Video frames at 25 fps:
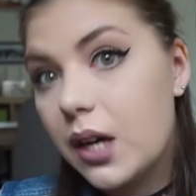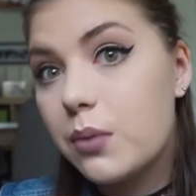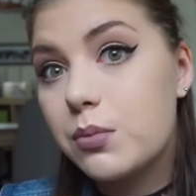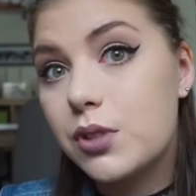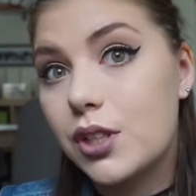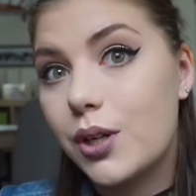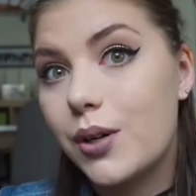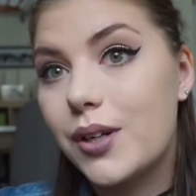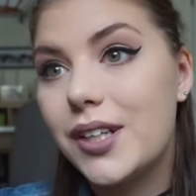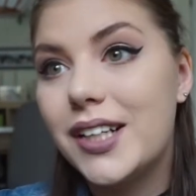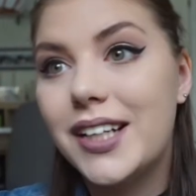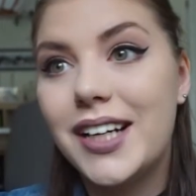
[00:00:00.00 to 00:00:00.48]
I'm
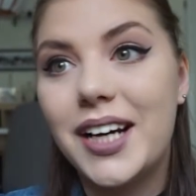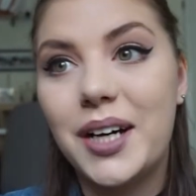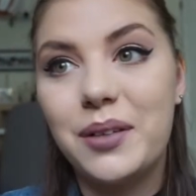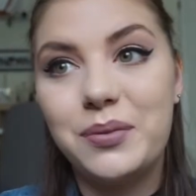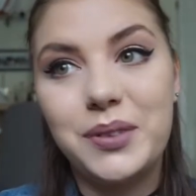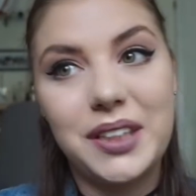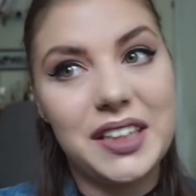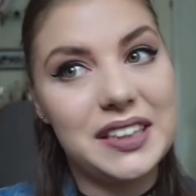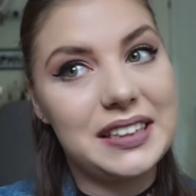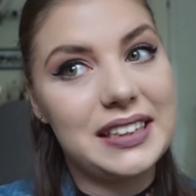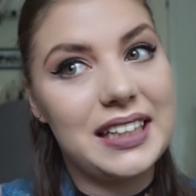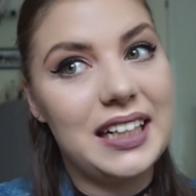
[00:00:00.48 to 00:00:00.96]
sorry, I'm
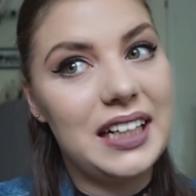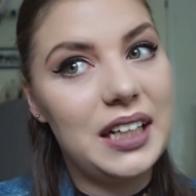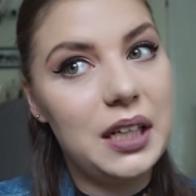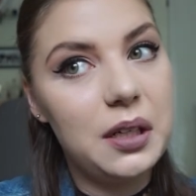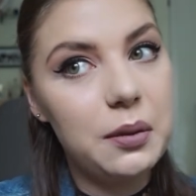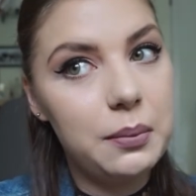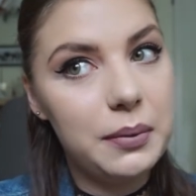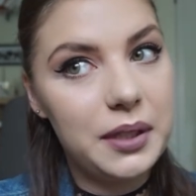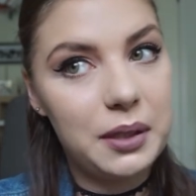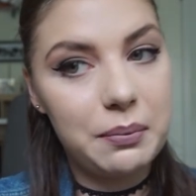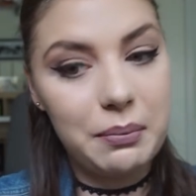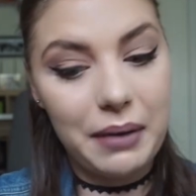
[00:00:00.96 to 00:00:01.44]
just a
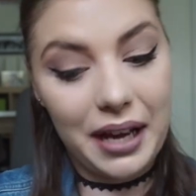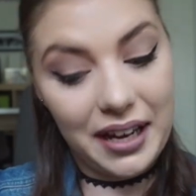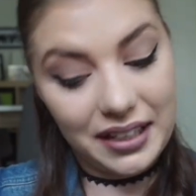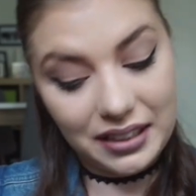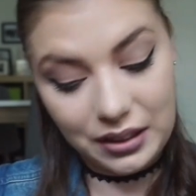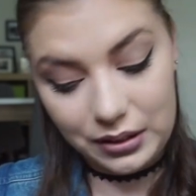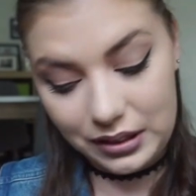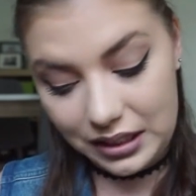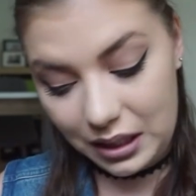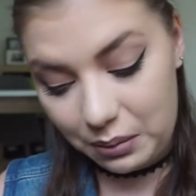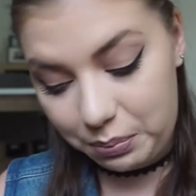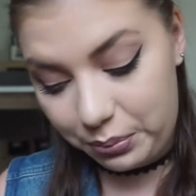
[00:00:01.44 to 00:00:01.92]
little bit mad
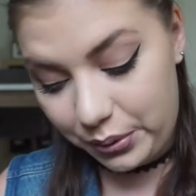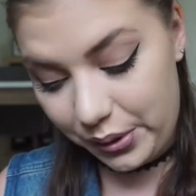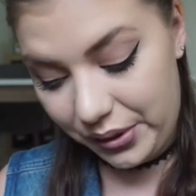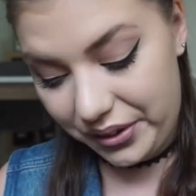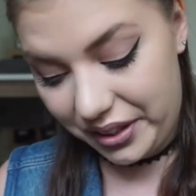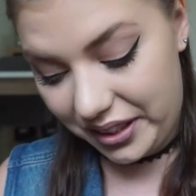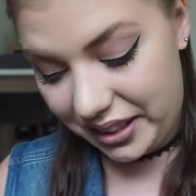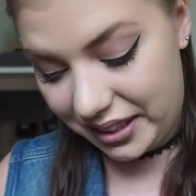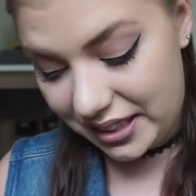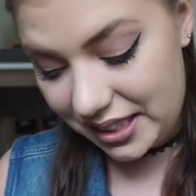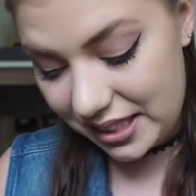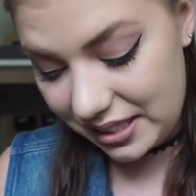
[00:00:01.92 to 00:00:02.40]
at that
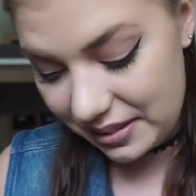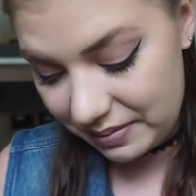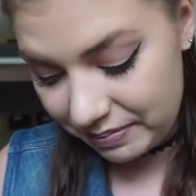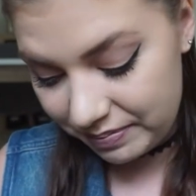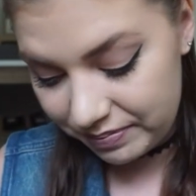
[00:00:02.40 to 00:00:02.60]
product.